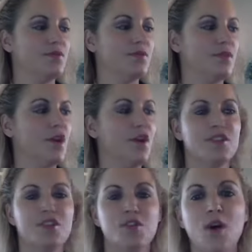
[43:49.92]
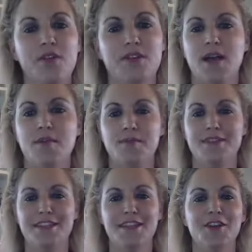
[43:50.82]
calls you all the time
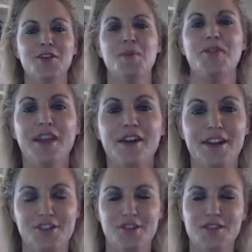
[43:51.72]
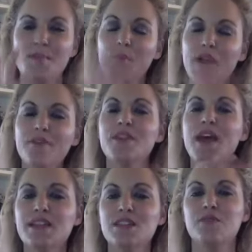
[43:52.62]
to tell you about their issues. I mean, whatever
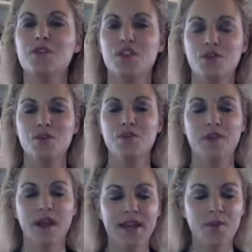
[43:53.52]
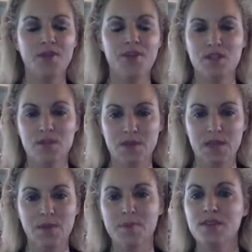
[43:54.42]
that is for you, find out what those
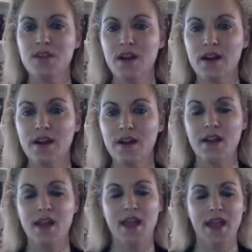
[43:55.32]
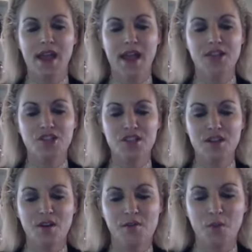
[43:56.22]
speed bumps are and just
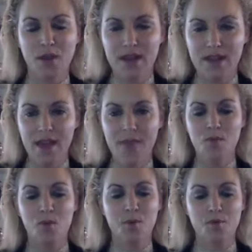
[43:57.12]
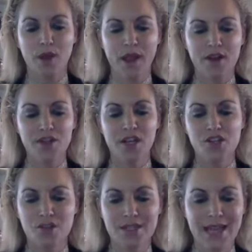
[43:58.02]
avoid them, or prioritize
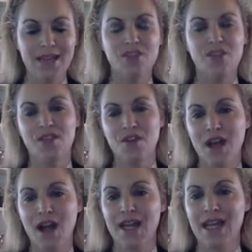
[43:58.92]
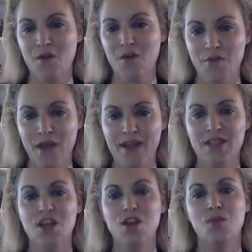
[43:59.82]
your day so that they're not going to affect
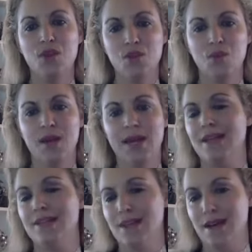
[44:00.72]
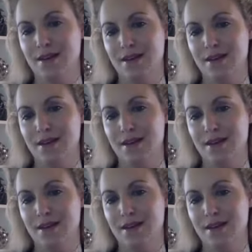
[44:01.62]
what you want to get done.